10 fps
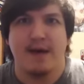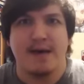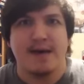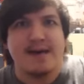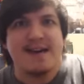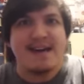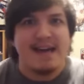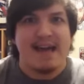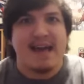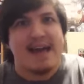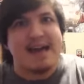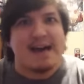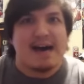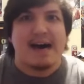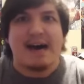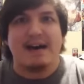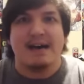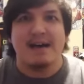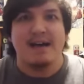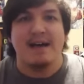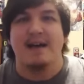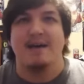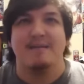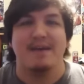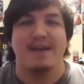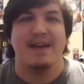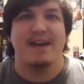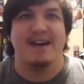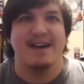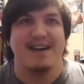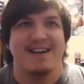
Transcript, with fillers: Hey, yeehaw! But yeah,